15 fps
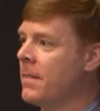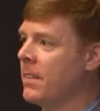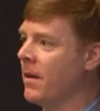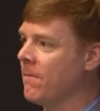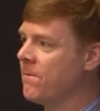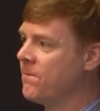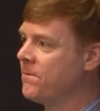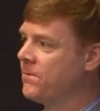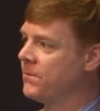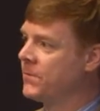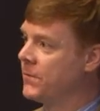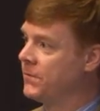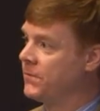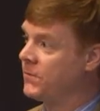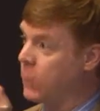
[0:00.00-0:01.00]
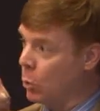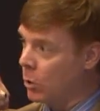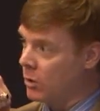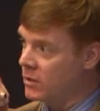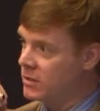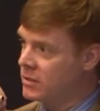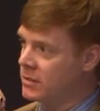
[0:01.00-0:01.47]
The
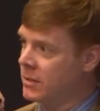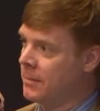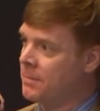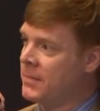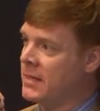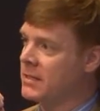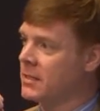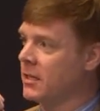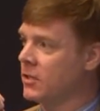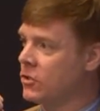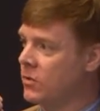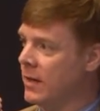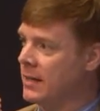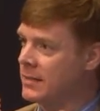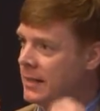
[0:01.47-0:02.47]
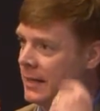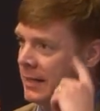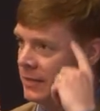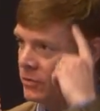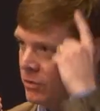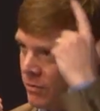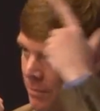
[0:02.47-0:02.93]
force is going to translate
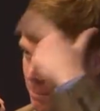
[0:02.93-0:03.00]
into the